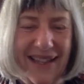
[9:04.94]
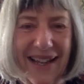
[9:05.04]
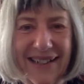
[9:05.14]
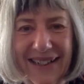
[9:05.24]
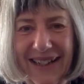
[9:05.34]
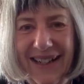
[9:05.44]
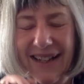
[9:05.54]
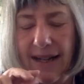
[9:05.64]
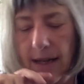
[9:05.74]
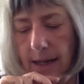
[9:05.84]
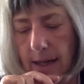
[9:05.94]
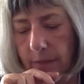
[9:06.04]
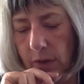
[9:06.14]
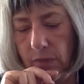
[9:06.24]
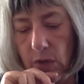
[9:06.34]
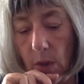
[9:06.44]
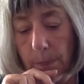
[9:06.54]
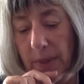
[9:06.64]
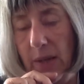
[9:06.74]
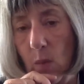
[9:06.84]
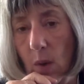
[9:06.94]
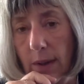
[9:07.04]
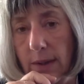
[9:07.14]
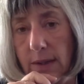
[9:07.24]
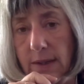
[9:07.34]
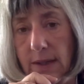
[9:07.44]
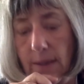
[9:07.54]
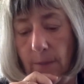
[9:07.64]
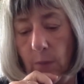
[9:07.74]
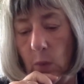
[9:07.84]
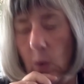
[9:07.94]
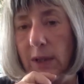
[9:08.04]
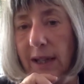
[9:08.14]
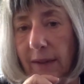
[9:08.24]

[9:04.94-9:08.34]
that. If you've not been wanting to step forward,